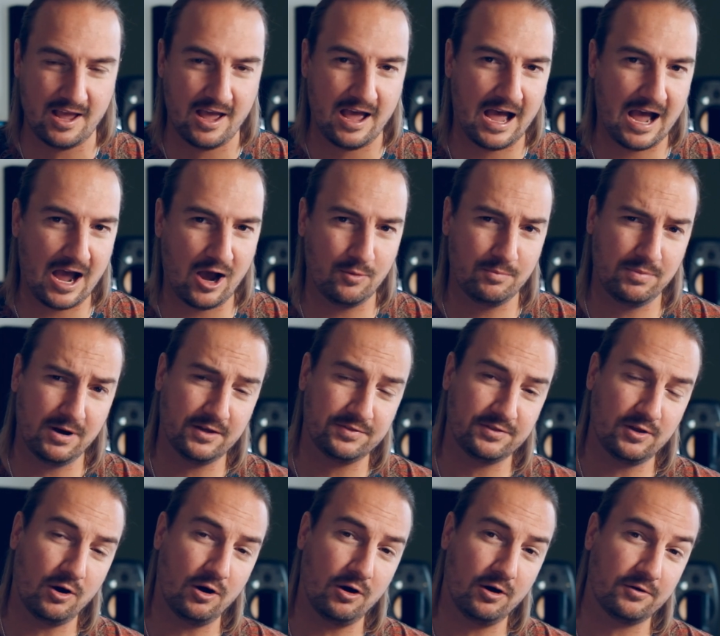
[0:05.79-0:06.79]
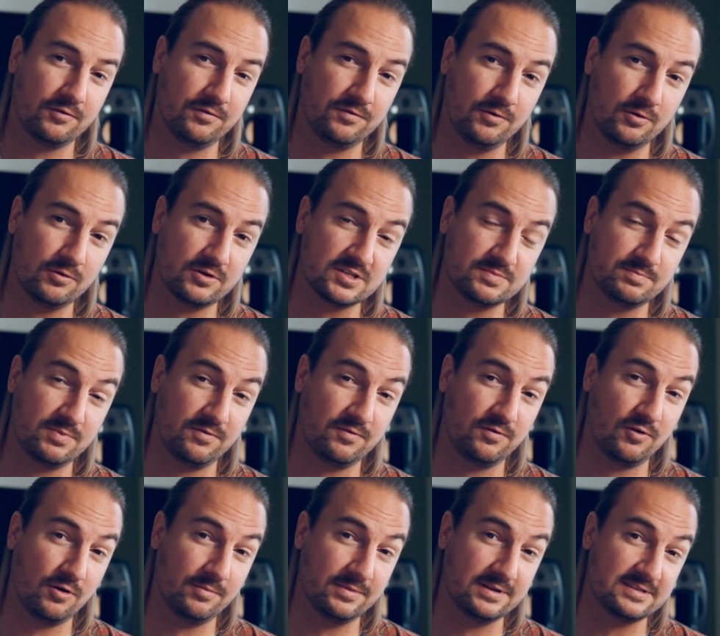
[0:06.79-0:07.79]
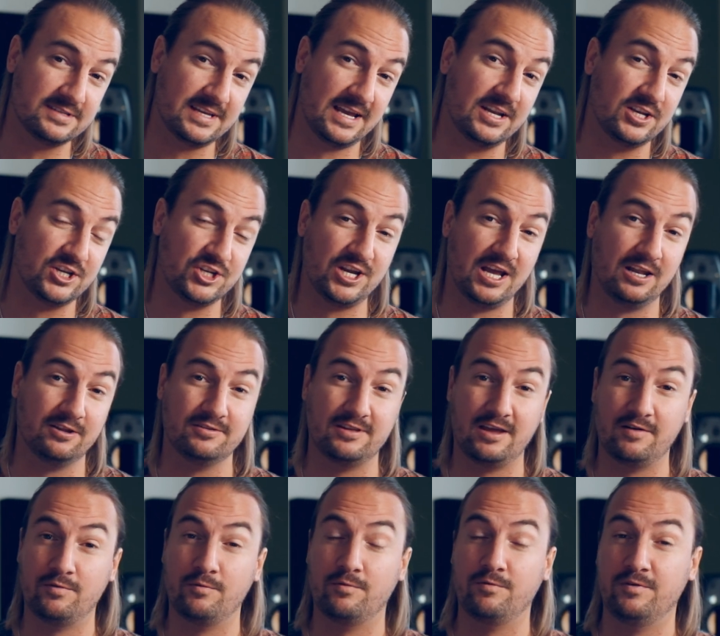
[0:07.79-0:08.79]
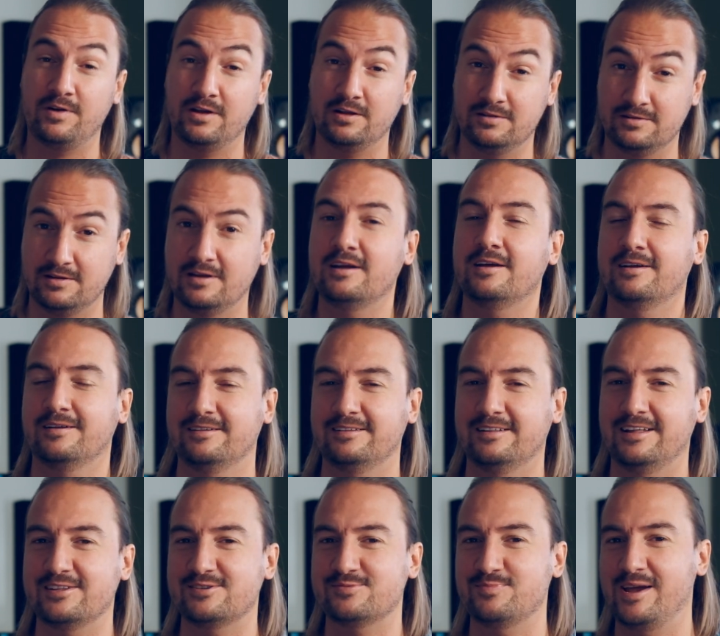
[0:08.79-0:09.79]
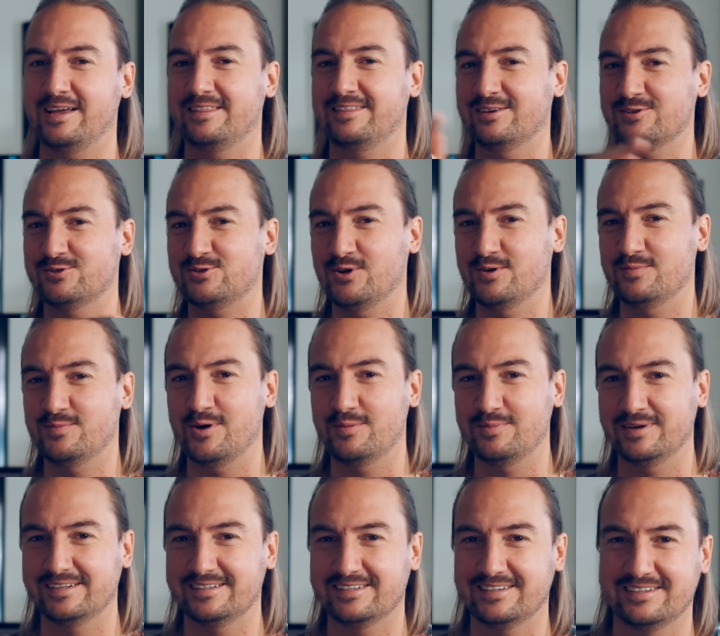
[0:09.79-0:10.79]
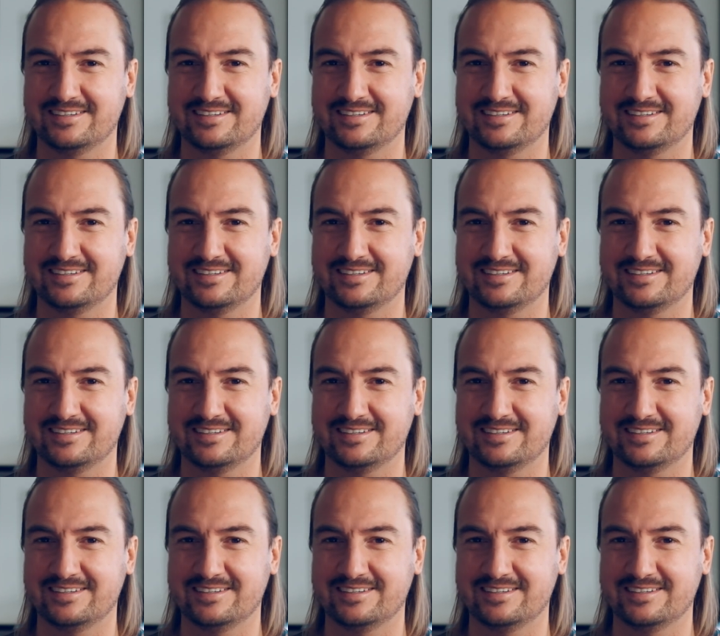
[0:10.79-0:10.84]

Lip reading: How about the autofocus performance and shallow depth of field? Let's make this your moment.